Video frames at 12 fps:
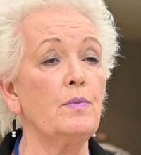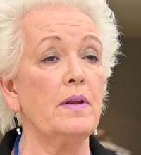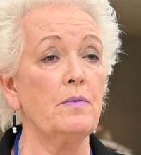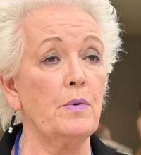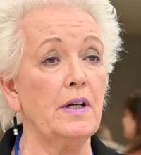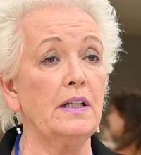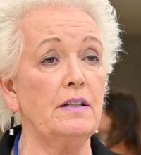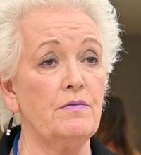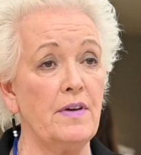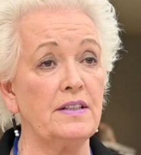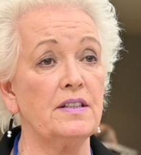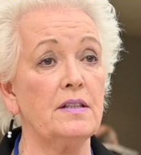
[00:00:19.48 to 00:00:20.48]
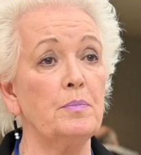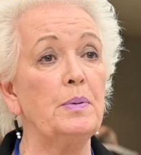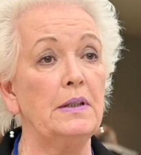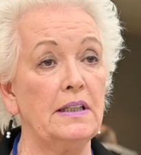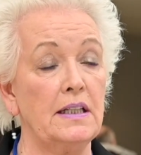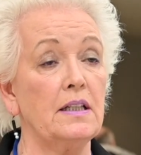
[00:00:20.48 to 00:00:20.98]
whether we're going to invest the
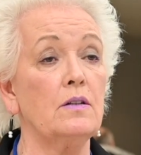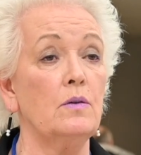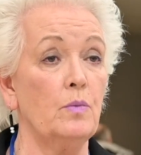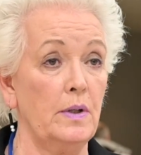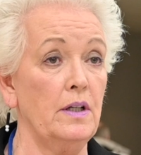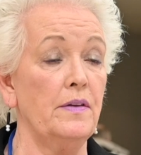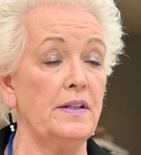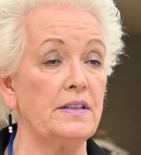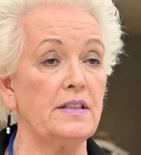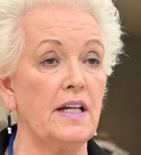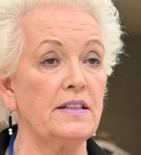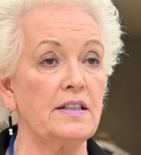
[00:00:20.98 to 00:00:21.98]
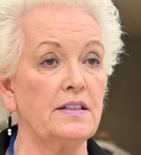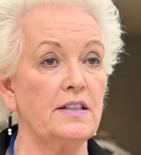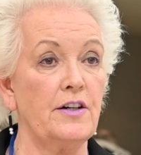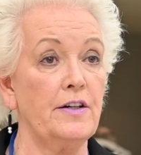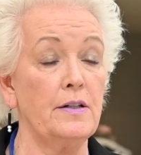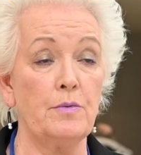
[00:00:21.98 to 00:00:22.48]
political will that's
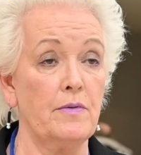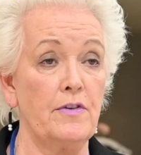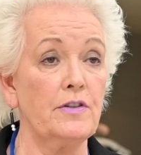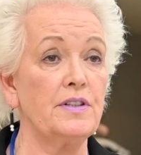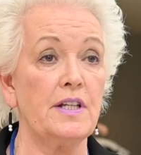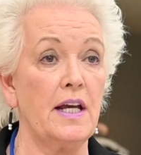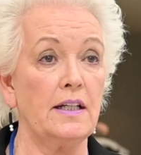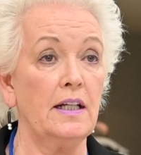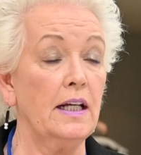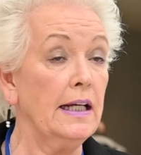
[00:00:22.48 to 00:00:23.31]
necessary to reverse that.